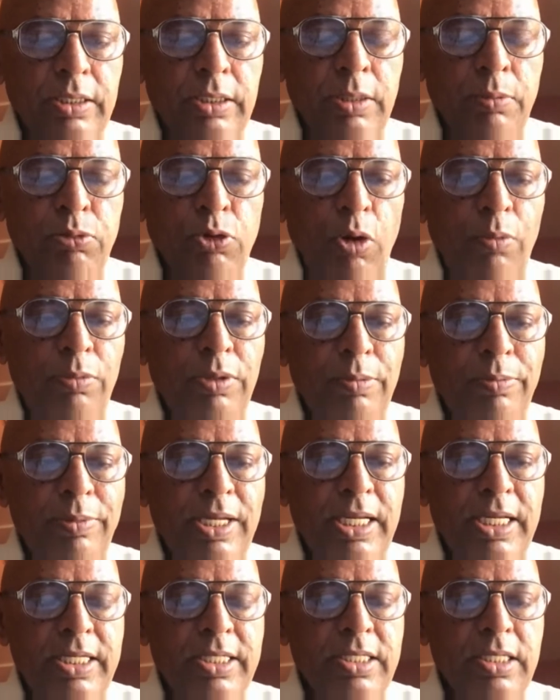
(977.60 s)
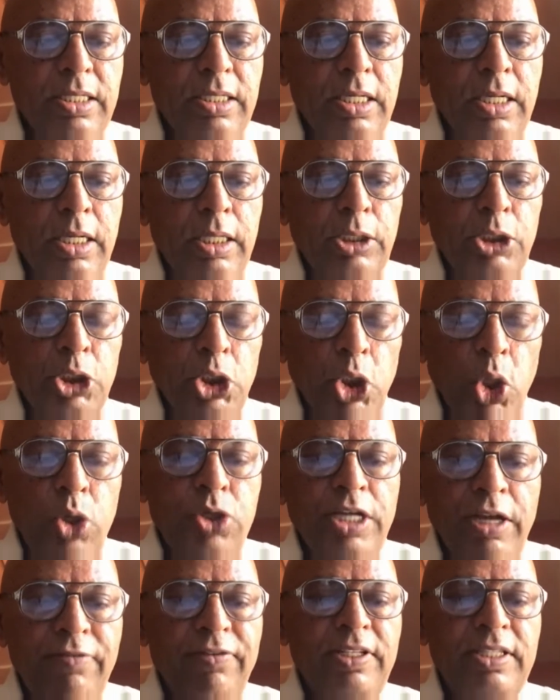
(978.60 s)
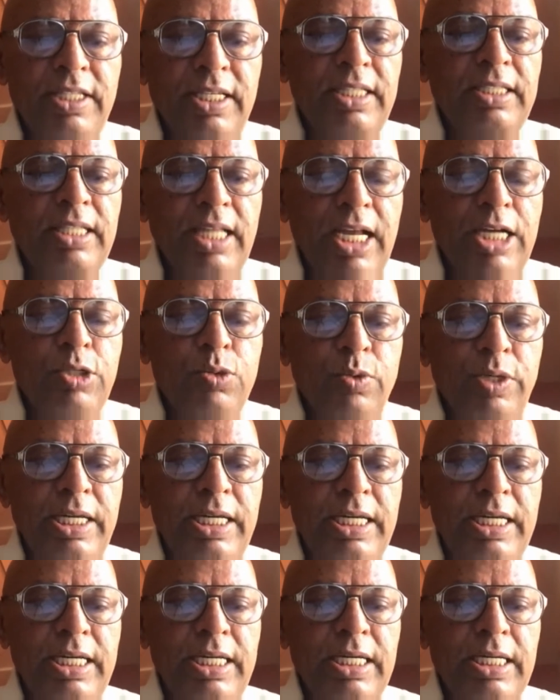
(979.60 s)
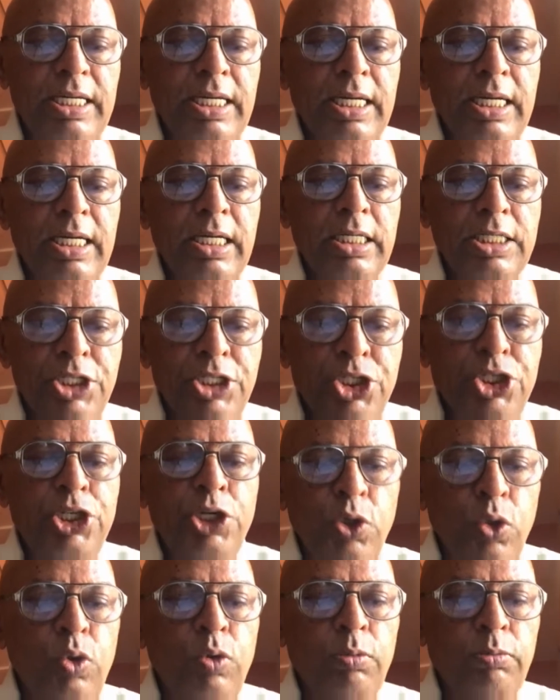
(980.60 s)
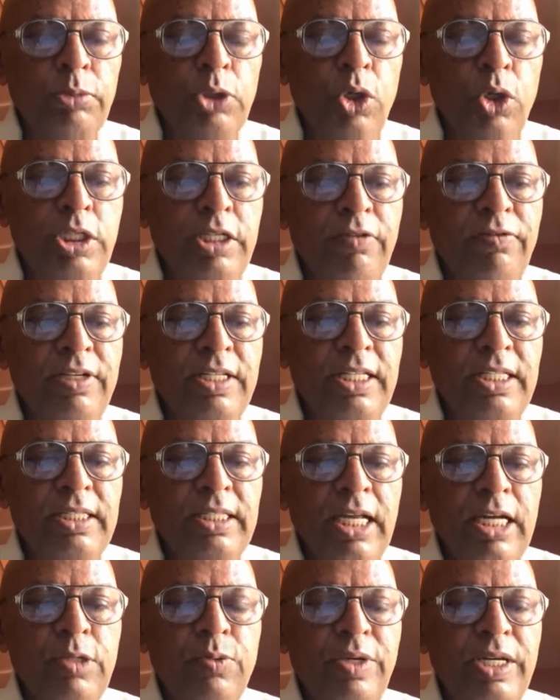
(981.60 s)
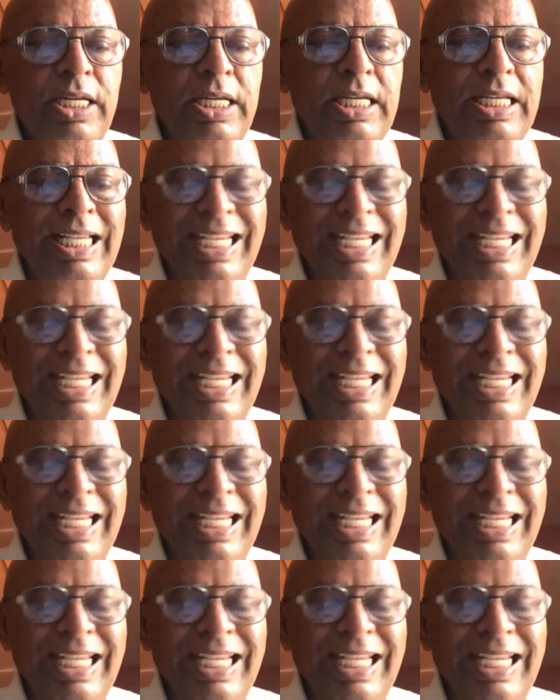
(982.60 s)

the problem is not everything that we consume, not everything that we